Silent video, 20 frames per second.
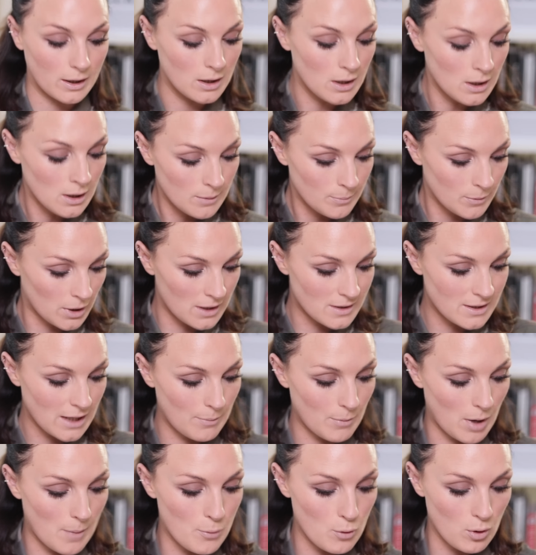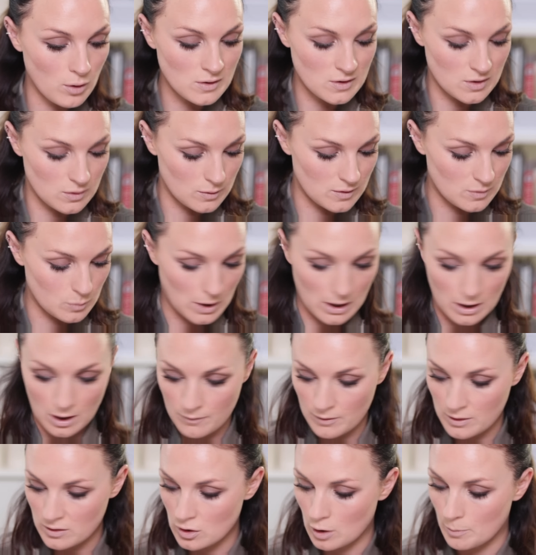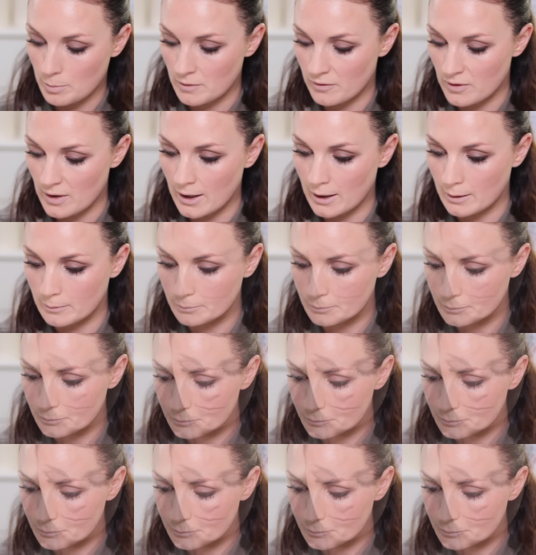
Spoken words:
I'm going to take my bronzer as well over the top of that.